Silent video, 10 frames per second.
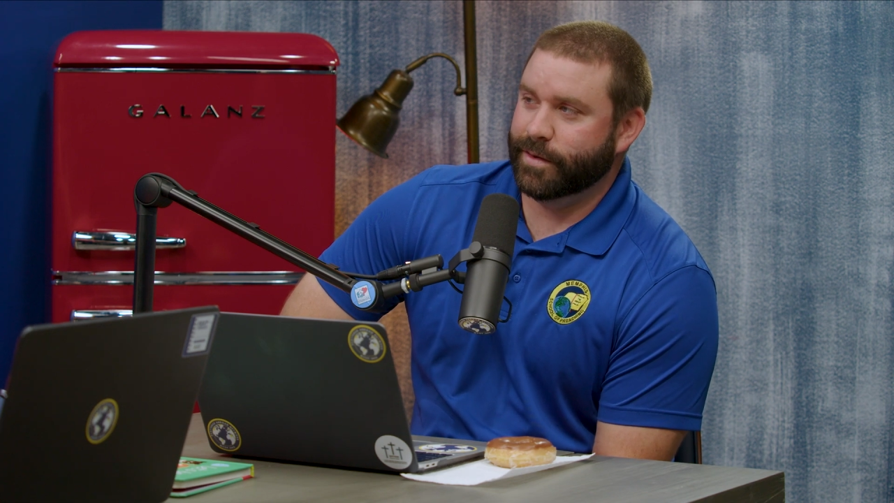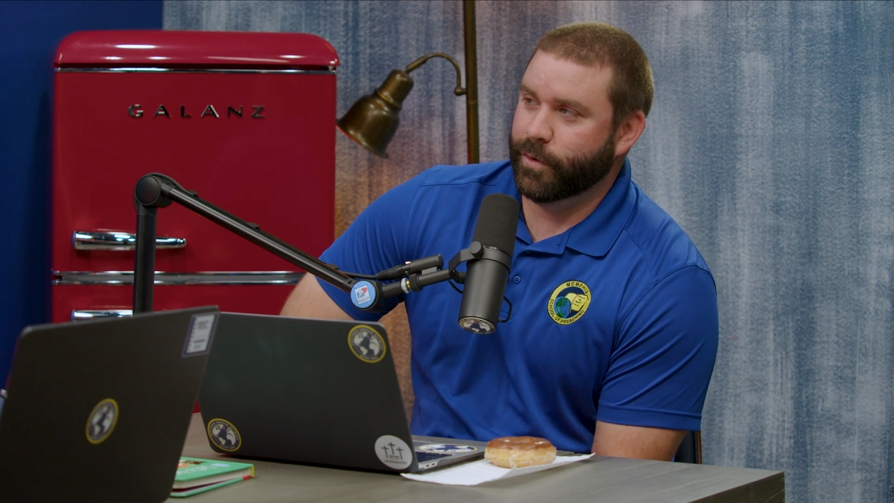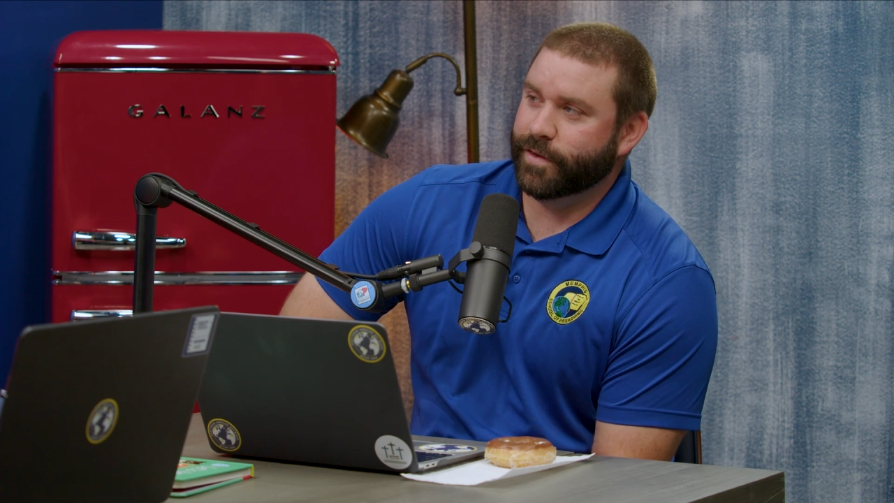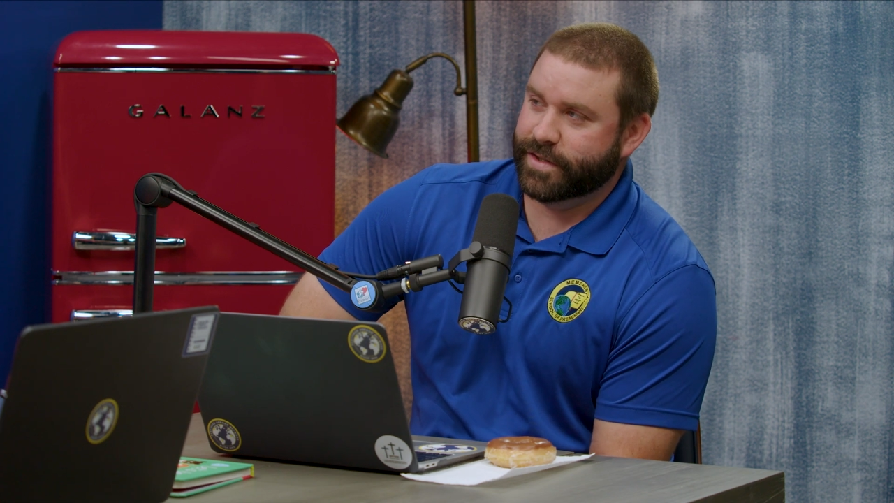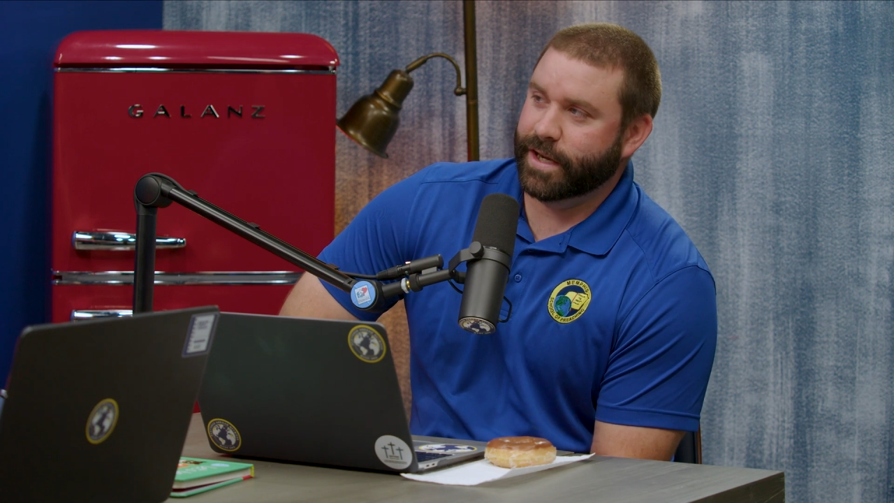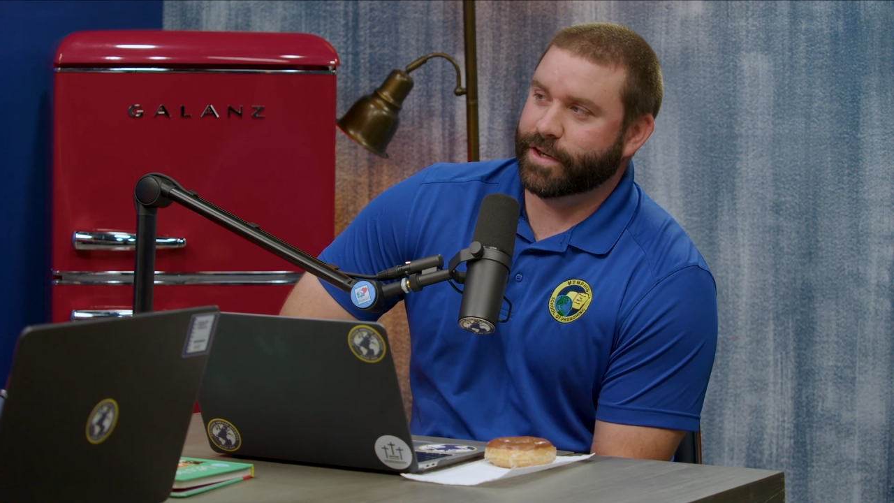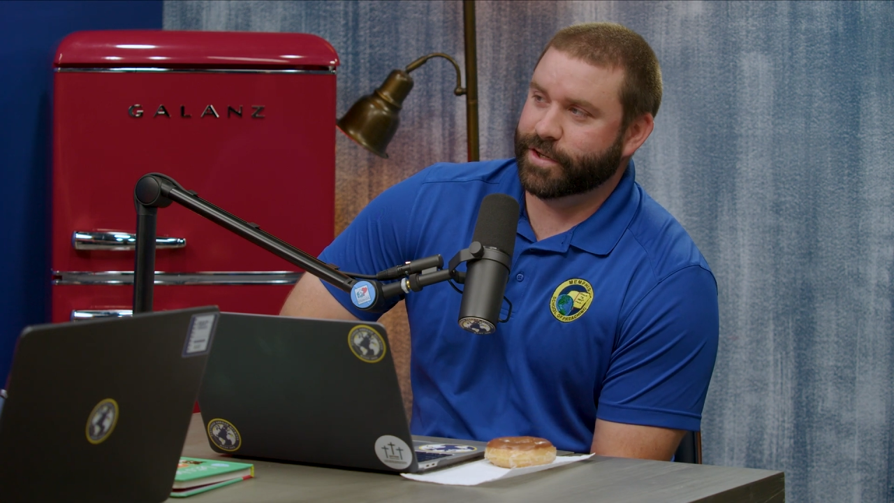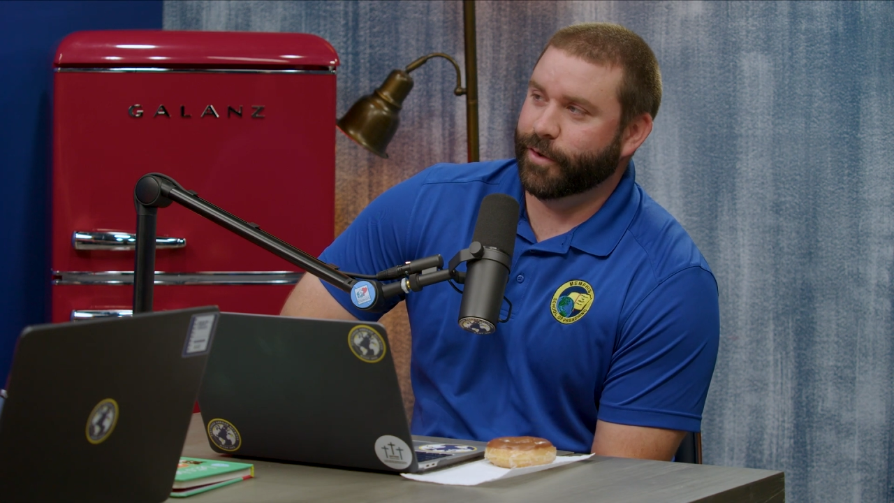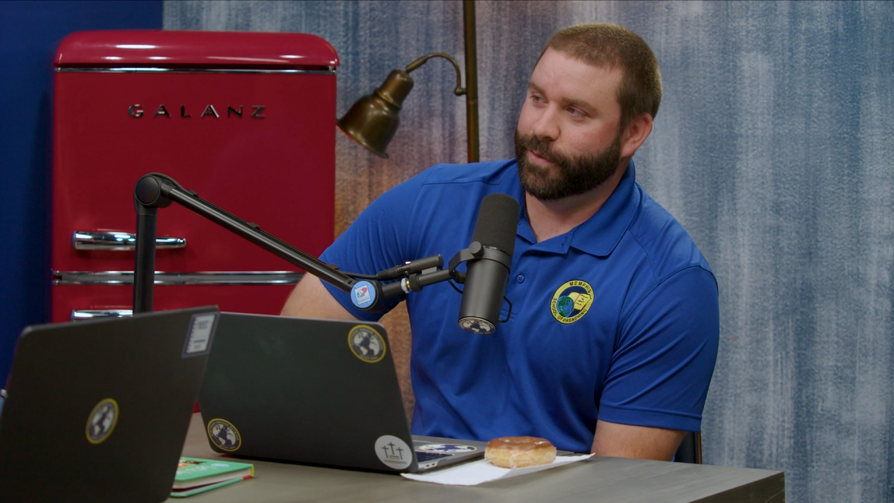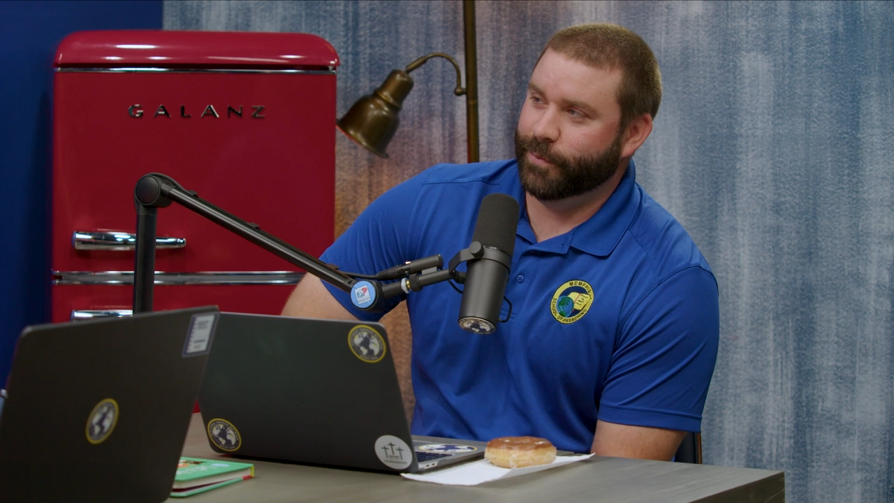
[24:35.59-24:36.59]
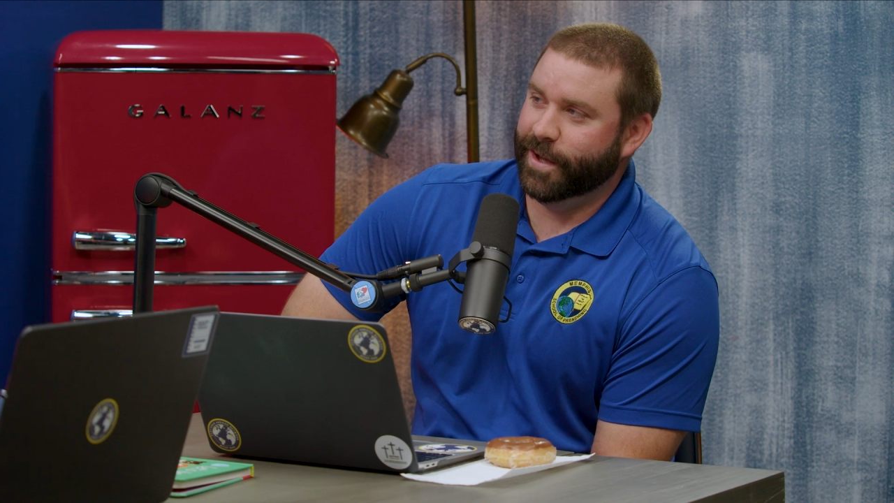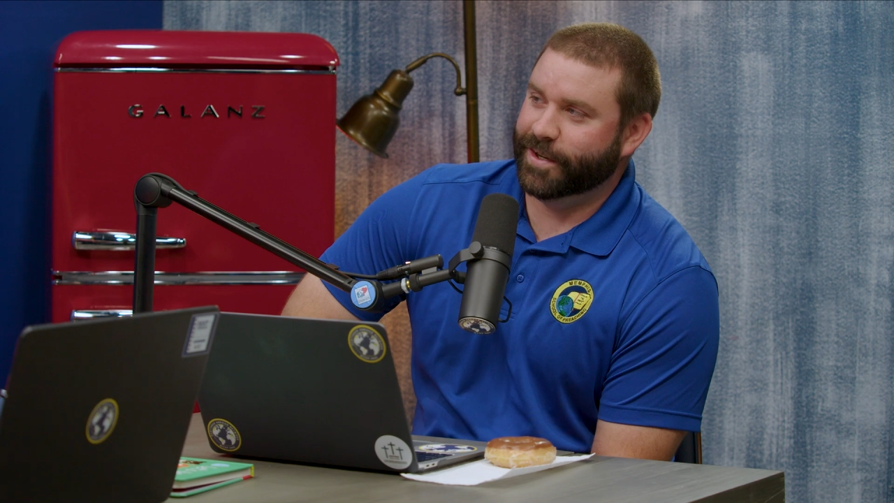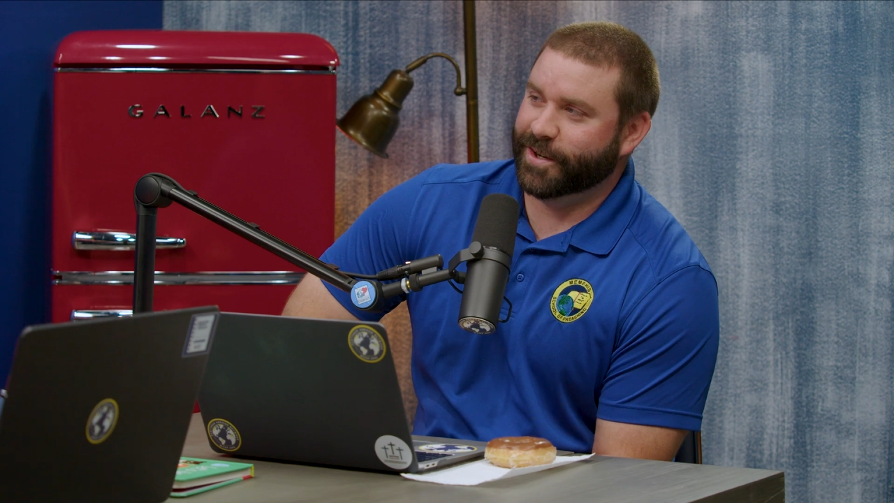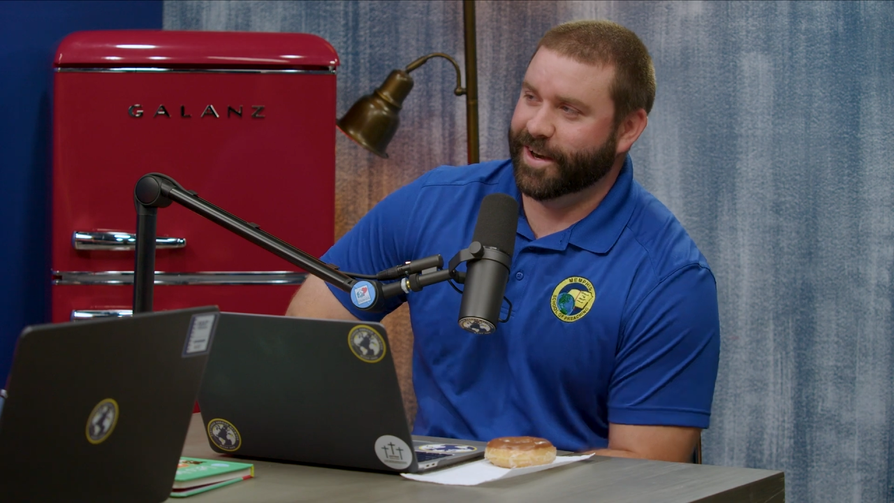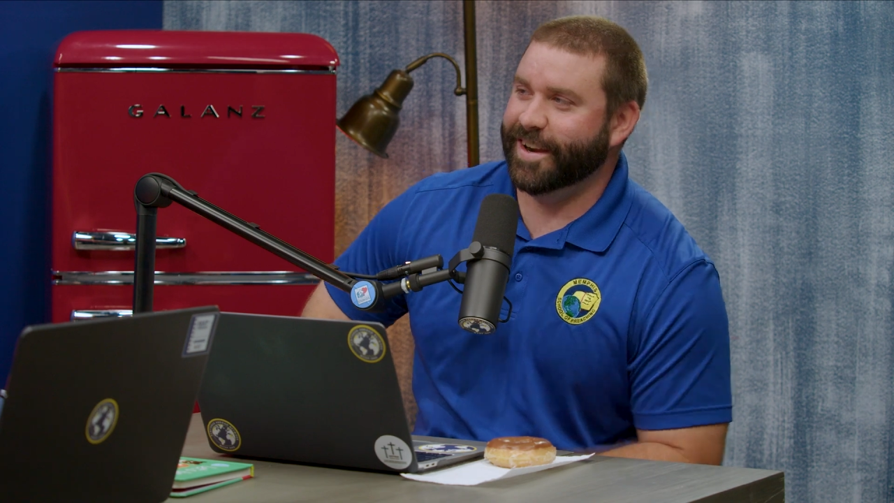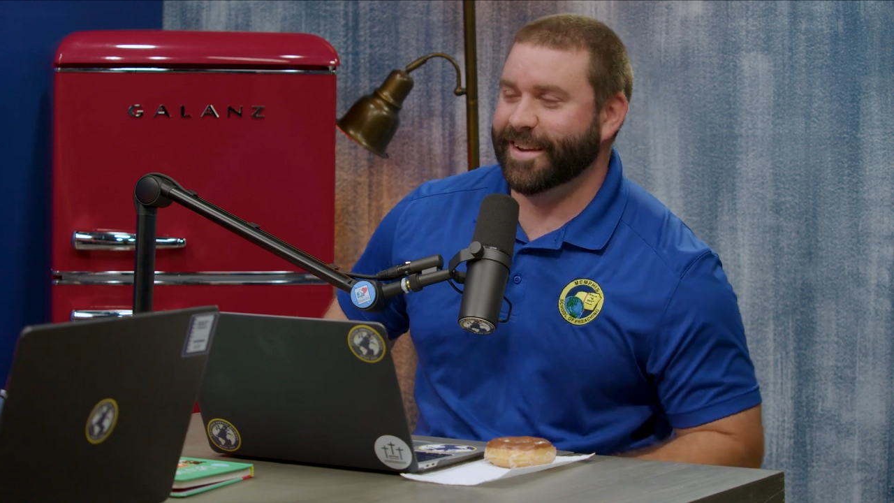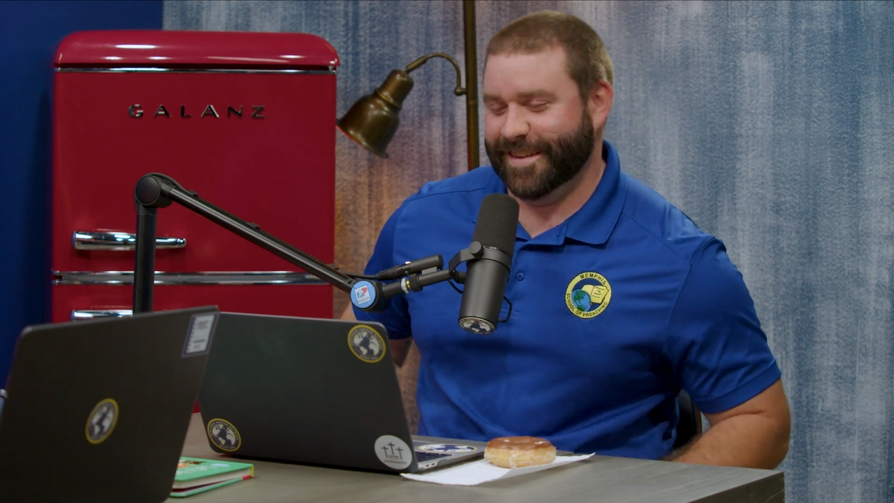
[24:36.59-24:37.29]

some on the second shelf in the pantry.